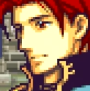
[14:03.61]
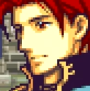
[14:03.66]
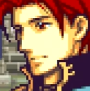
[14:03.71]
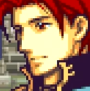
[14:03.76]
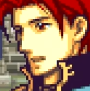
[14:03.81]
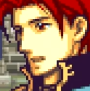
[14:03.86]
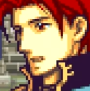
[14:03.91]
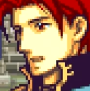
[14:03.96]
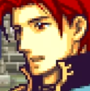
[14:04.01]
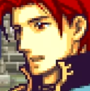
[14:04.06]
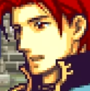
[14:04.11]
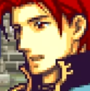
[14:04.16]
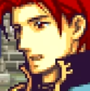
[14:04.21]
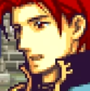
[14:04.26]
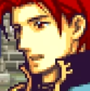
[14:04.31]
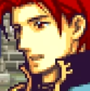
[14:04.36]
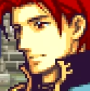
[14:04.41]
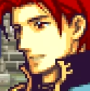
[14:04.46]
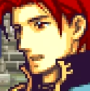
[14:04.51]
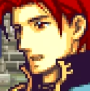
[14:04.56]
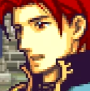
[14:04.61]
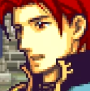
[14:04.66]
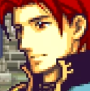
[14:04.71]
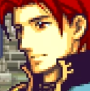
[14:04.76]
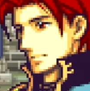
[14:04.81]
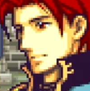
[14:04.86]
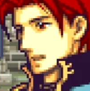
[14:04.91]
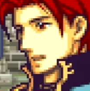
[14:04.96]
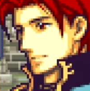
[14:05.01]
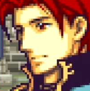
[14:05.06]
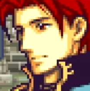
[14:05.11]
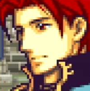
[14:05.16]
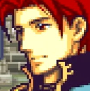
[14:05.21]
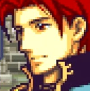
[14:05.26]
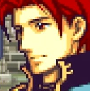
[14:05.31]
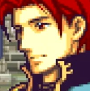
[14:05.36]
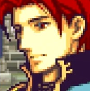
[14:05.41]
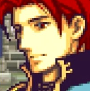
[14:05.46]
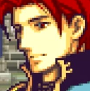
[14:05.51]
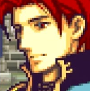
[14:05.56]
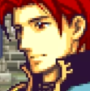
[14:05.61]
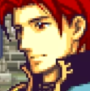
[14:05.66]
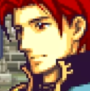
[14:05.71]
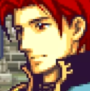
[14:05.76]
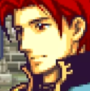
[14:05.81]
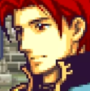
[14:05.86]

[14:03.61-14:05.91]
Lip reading: know the risks they are taking, and not a one